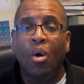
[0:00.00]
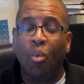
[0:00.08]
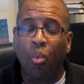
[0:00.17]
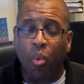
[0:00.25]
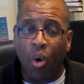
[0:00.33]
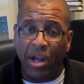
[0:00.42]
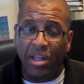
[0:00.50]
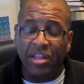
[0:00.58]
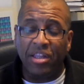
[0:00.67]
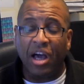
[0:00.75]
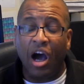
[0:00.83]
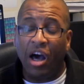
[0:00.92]
One of
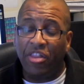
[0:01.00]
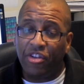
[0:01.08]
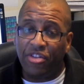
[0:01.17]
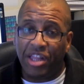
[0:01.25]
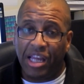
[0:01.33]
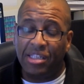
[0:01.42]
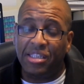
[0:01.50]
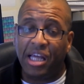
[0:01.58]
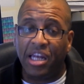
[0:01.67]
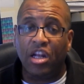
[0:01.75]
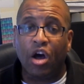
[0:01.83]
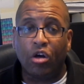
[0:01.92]
the other things
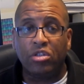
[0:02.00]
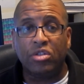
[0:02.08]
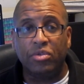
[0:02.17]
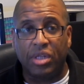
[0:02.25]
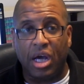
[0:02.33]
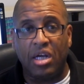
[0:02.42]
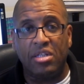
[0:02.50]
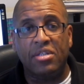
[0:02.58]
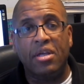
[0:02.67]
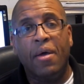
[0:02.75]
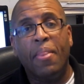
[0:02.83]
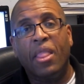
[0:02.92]
that it also does
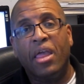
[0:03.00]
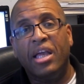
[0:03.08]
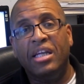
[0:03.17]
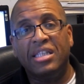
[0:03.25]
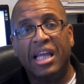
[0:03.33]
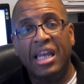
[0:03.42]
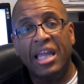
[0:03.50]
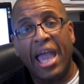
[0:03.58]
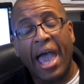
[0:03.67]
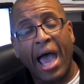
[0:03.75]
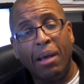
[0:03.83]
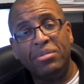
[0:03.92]
is any
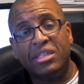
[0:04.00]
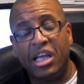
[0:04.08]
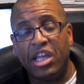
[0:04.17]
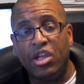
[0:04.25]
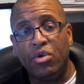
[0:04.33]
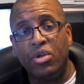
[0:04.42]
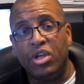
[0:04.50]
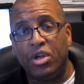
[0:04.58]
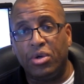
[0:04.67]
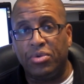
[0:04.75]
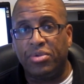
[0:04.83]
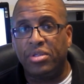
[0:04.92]
apps that you
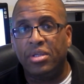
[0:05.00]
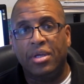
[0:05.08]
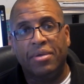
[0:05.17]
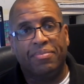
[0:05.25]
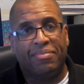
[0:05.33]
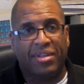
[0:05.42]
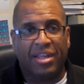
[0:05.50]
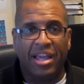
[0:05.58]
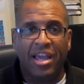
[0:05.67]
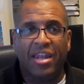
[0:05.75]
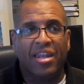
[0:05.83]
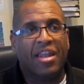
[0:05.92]
use.
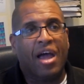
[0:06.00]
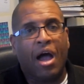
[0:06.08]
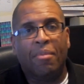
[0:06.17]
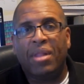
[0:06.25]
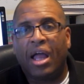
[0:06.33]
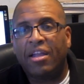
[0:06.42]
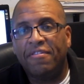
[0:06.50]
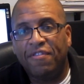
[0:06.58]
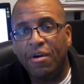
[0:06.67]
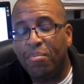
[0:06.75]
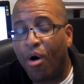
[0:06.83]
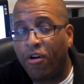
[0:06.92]
Again, I'm like a
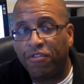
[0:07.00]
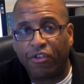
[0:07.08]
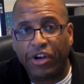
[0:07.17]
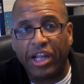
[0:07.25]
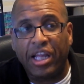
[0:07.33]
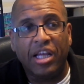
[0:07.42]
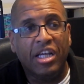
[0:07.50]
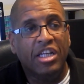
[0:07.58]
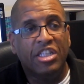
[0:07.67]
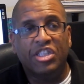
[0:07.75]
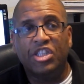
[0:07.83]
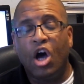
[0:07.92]
football freak,
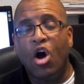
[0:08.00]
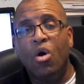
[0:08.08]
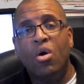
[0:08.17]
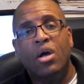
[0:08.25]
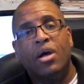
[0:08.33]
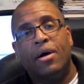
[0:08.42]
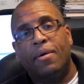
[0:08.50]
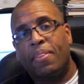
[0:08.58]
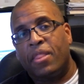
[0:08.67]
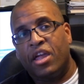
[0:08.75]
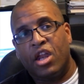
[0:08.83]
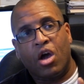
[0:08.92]
so
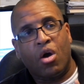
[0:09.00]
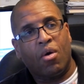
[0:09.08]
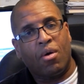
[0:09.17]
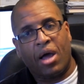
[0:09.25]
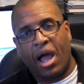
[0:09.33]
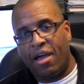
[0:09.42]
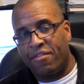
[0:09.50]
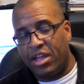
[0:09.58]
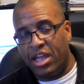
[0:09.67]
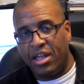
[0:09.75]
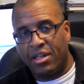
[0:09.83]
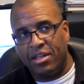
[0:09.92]
I have
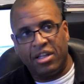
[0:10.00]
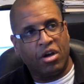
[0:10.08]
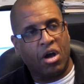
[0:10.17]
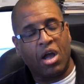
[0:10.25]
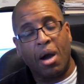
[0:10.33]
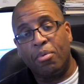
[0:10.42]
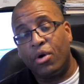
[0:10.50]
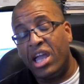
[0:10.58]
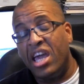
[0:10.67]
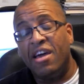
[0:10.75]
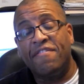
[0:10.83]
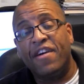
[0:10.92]
a couple
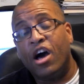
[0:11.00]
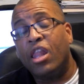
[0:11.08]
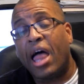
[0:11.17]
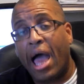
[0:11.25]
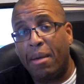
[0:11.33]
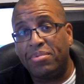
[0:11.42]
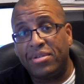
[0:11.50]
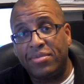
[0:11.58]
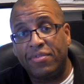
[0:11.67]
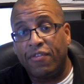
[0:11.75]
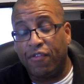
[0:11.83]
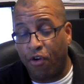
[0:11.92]
NFL apps
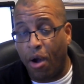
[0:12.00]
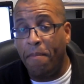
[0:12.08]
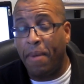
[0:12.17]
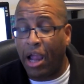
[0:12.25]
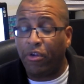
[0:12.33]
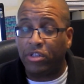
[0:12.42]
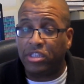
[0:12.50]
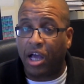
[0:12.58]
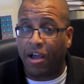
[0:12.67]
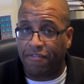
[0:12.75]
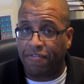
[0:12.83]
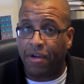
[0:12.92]
from
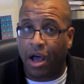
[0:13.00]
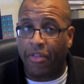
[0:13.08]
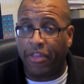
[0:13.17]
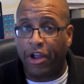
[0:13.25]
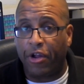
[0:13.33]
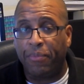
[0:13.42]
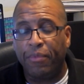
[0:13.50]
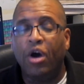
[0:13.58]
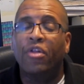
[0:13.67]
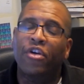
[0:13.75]
Microsoft on there. Oh,